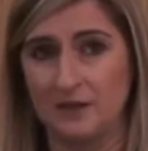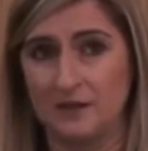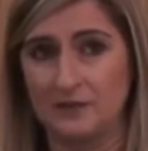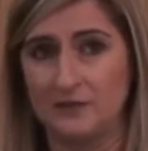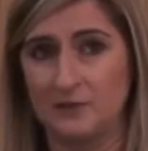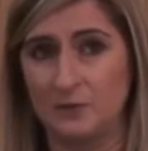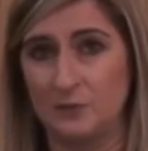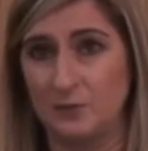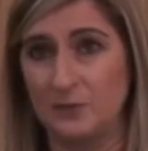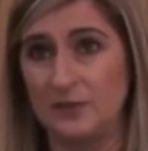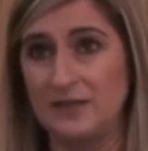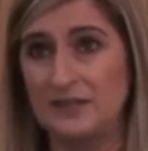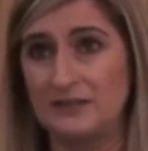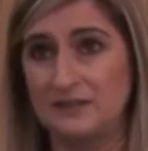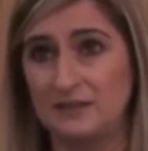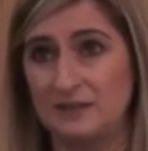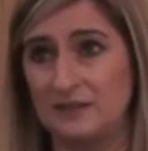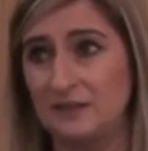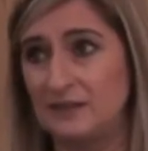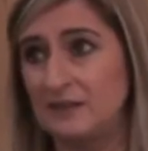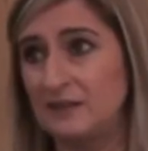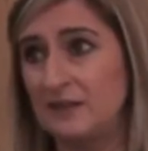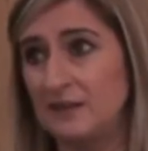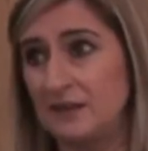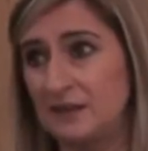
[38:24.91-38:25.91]
So
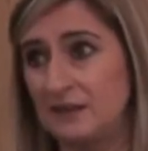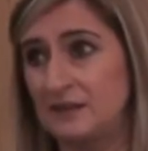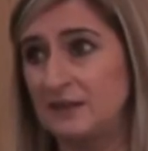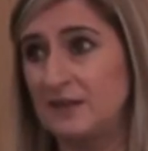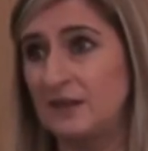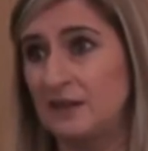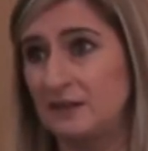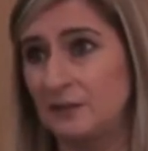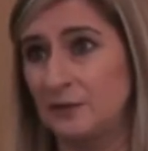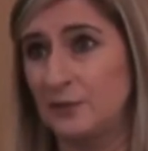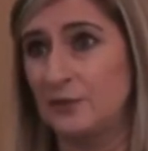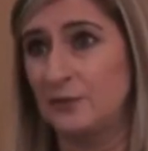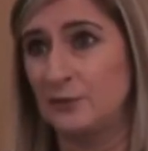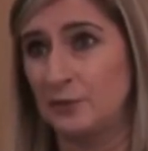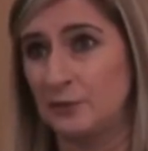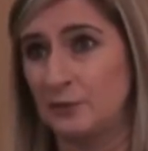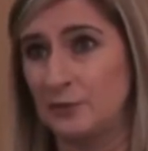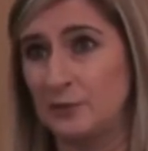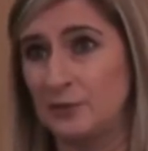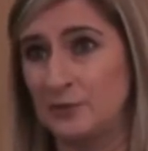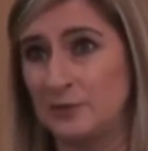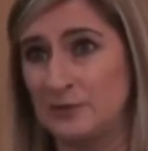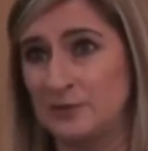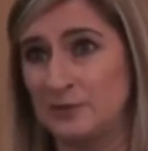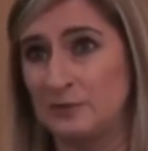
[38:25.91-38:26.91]
basically, they tell us the
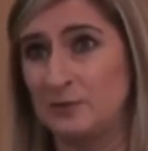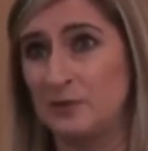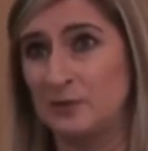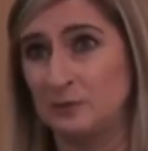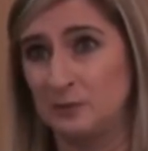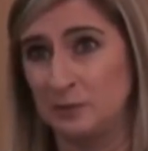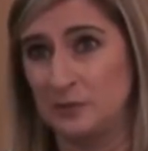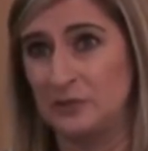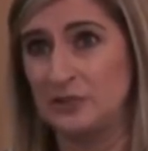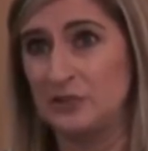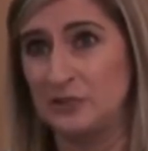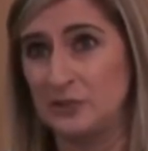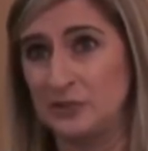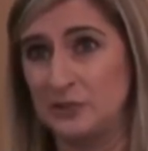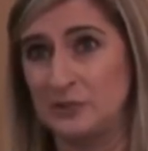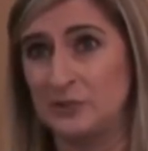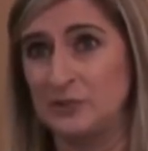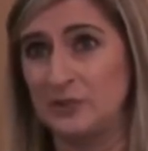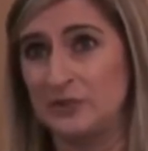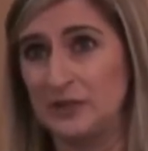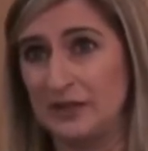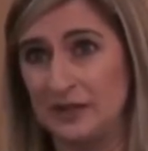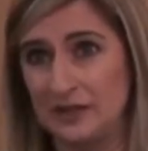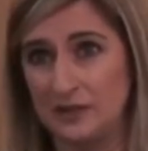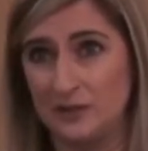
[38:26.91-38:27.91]
rules, what we do
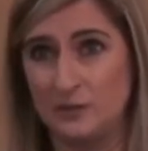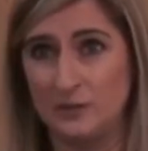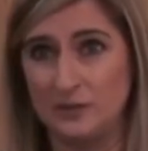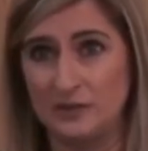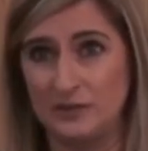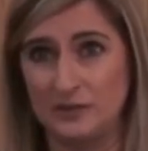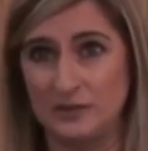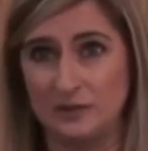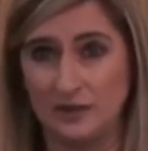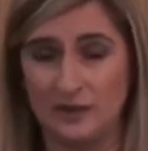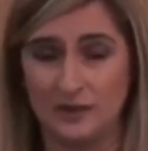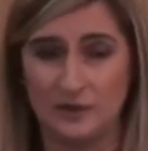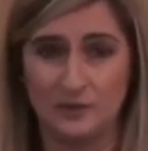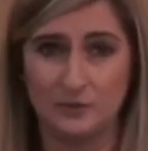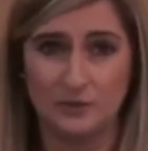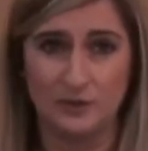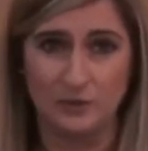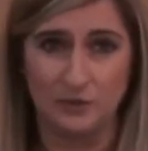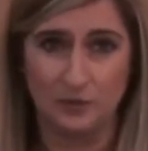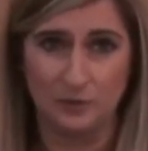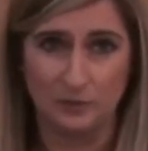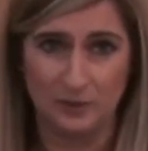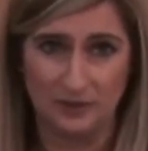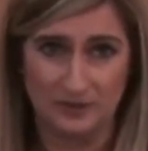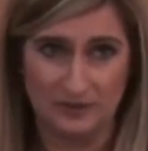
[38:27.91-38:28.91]
and how we
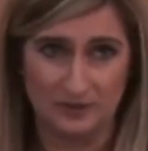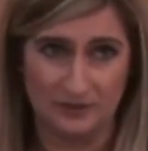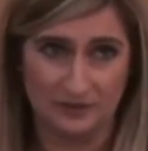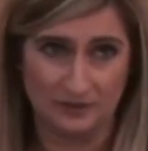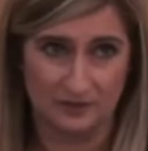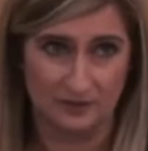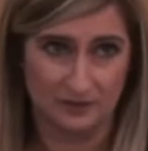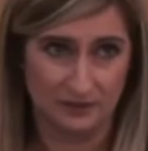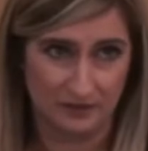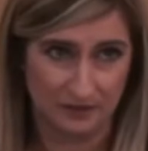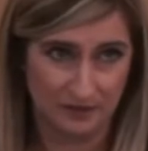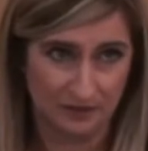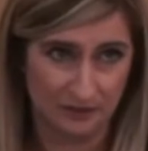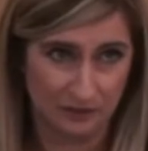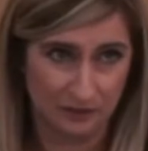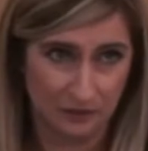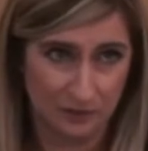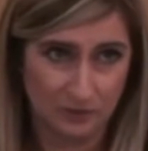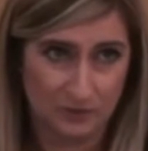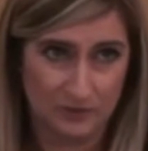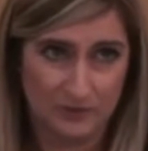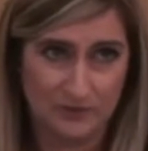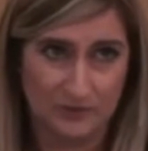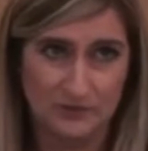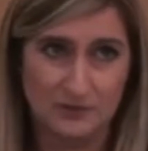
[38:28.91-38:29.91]
go about
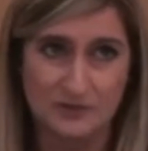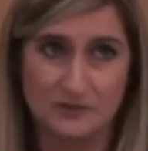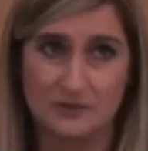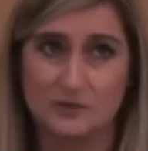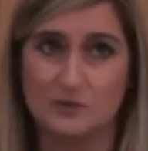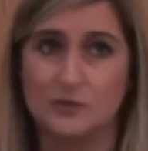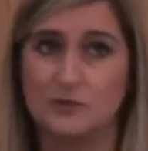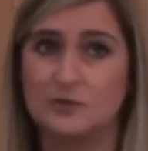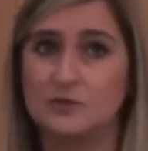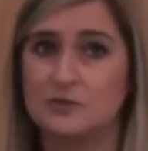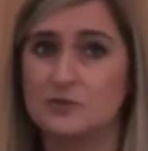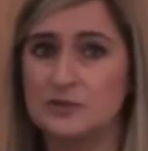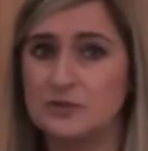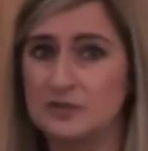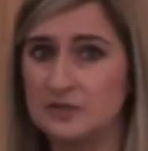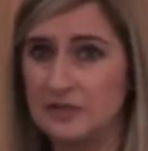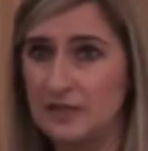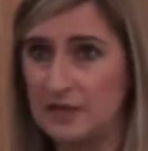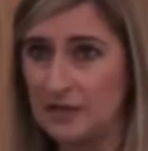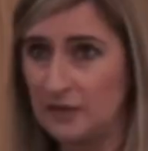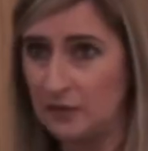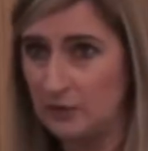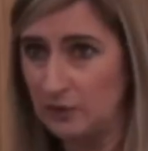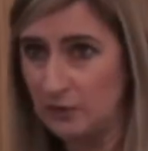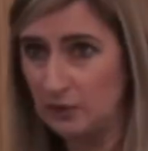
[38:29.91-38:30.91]
diagnosing disorders and
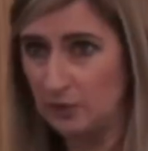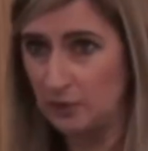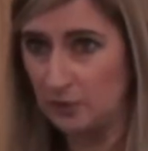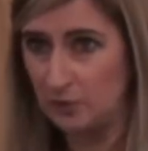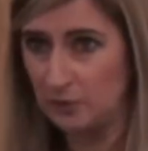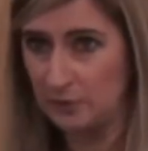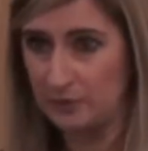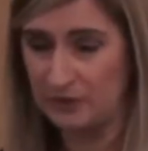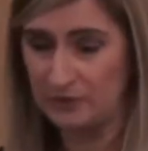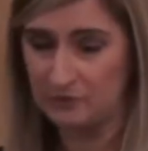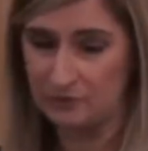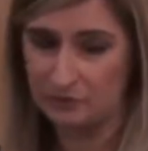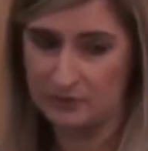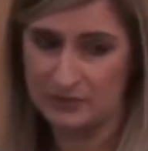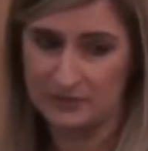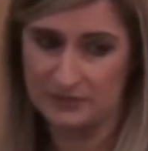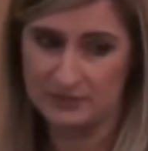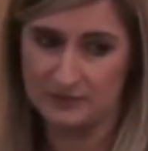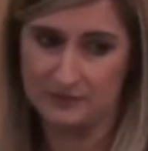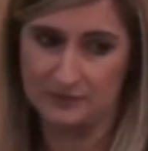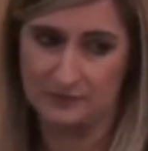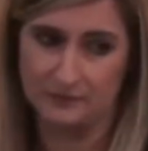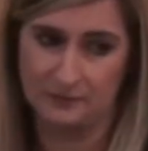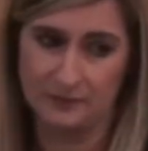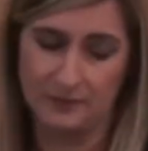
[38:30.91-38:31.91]
how we go about
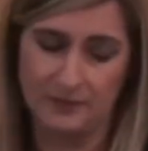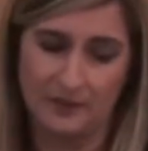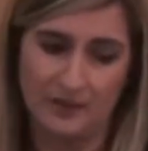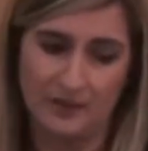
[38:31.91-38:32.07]
treating